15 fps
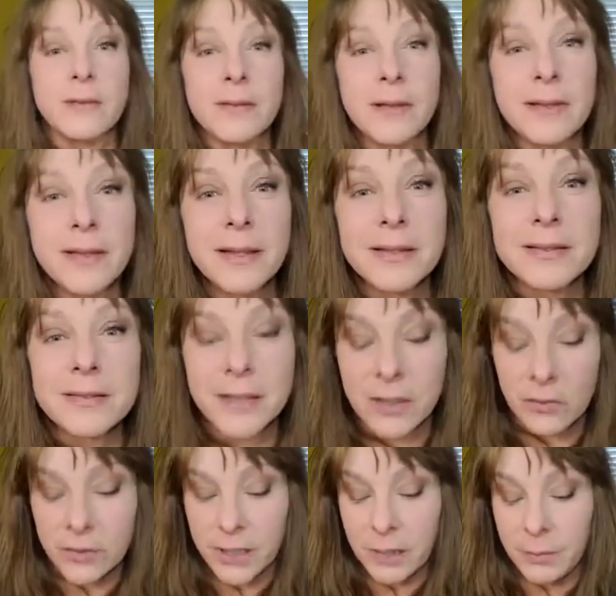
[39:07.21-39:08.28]
They
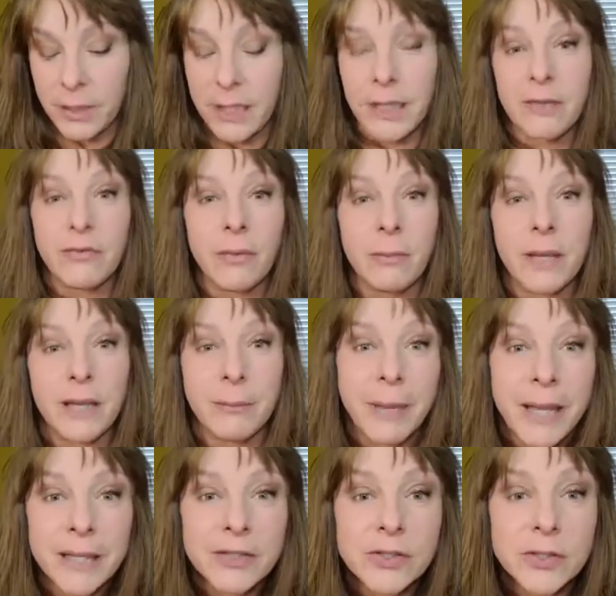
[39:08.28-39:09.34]
don't take a beating from being
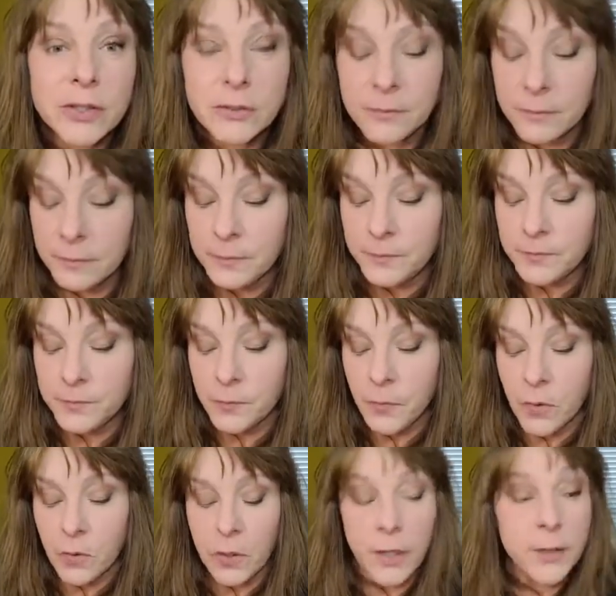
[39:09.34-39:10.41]
pinched.
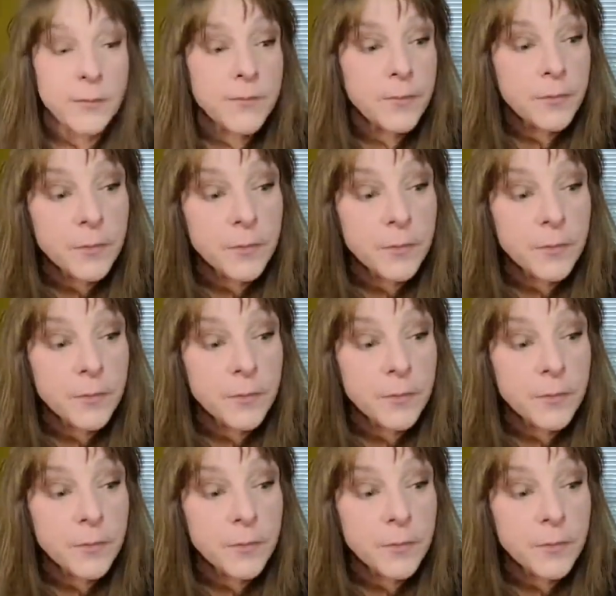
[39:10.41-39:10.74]
Okay.